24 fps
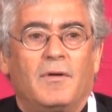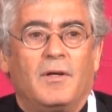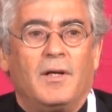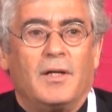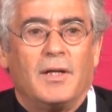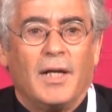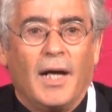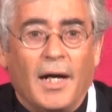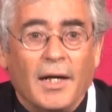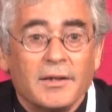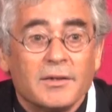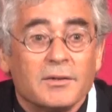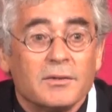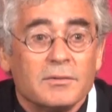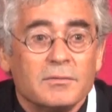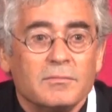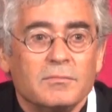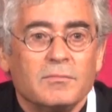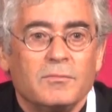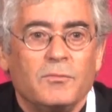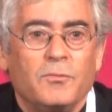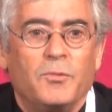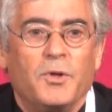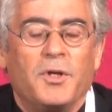a lot
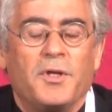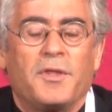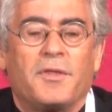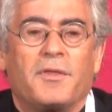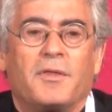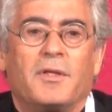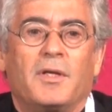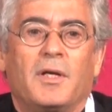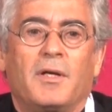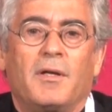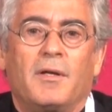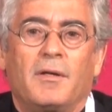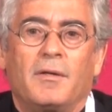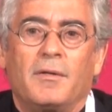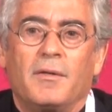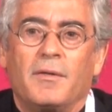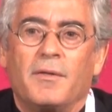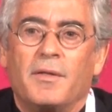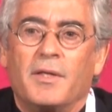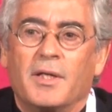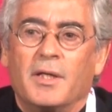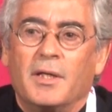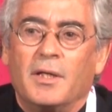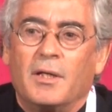with
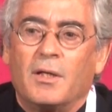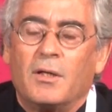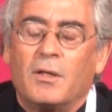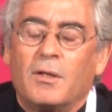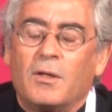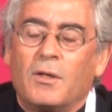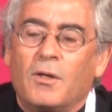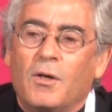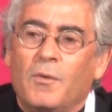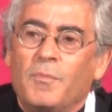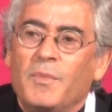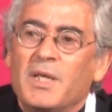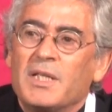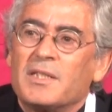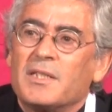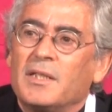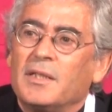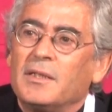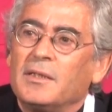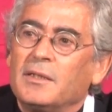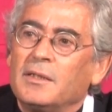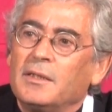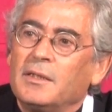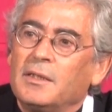the
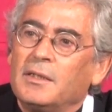COMESA